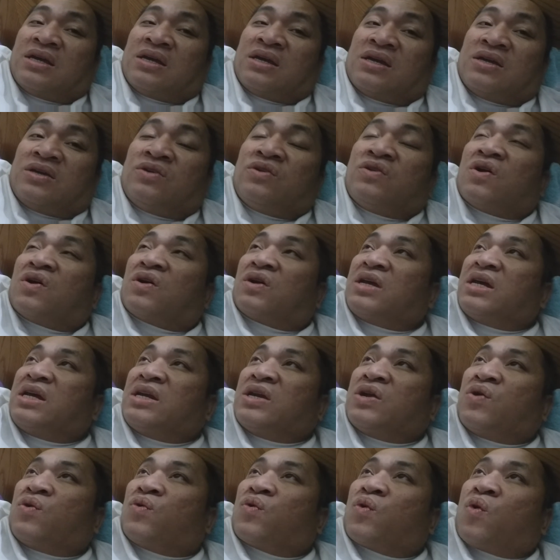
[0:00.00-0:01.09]
You don't need
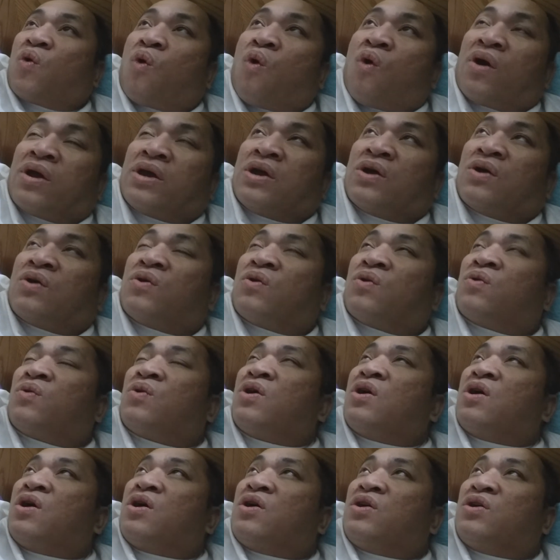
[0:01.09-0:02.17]
no coil.
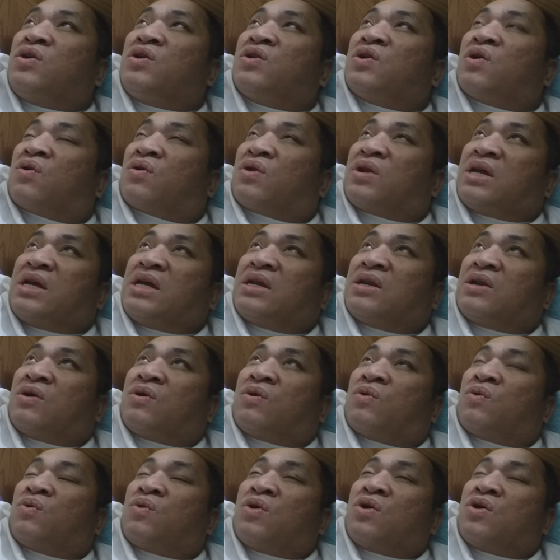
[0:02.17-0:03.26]
You don't need
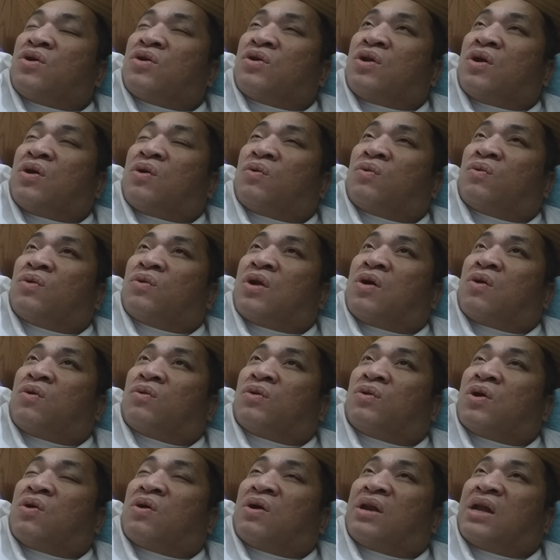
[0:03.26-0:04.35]
no
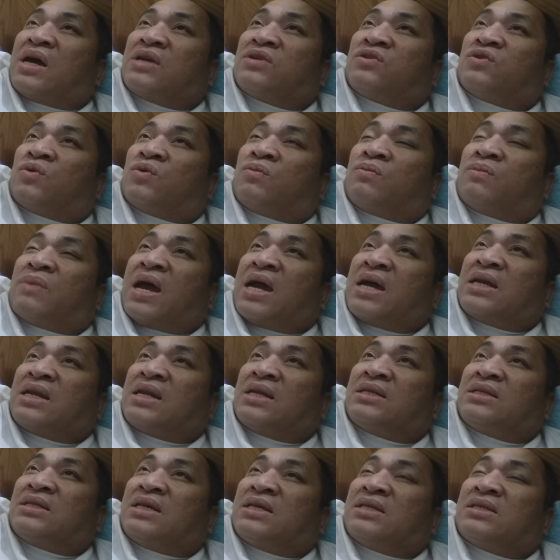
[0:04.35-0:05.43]
electromagnet
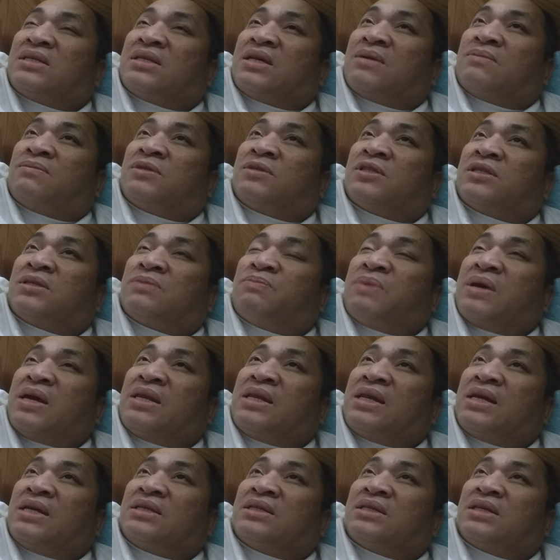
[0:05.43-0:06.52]
system,
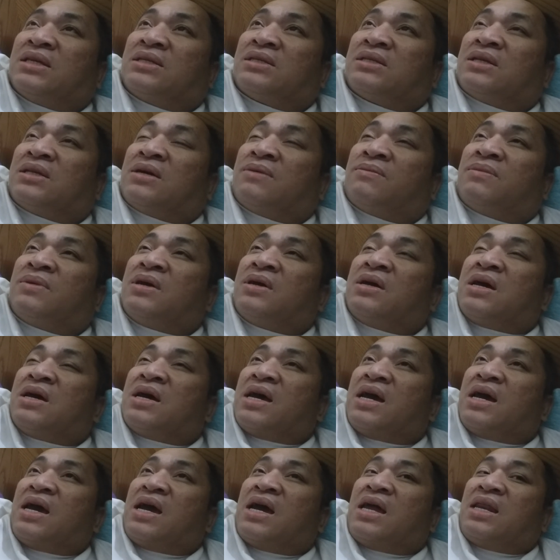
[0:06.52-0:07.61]
spinning system,
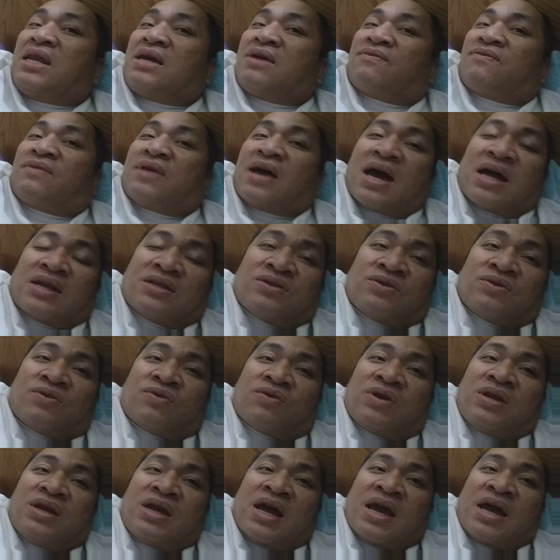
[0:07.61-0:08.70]
any of that to
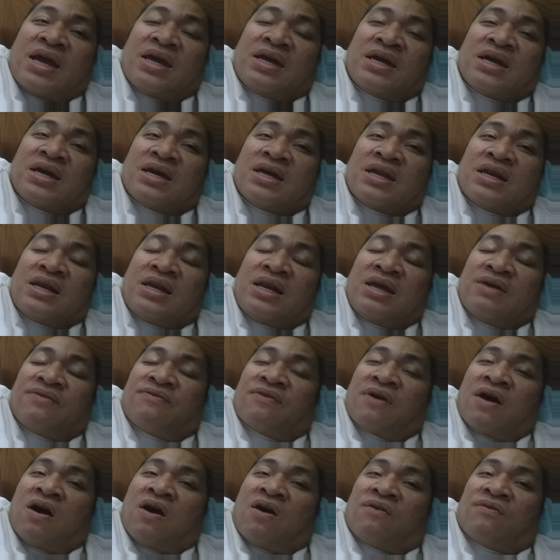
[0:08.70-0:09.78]
create lift
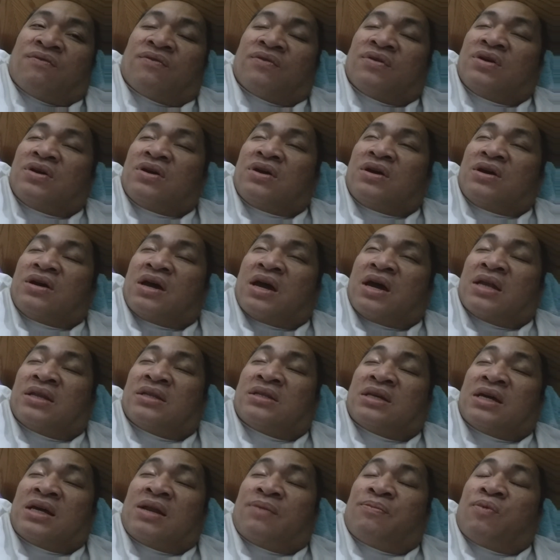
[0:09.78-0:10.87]
off and
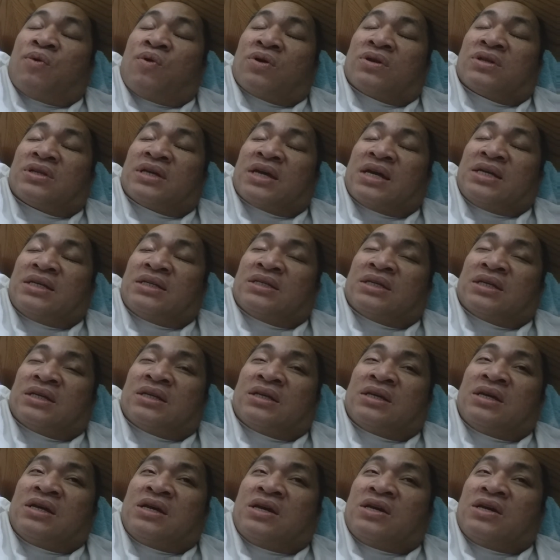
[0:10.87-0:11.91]
teleportation.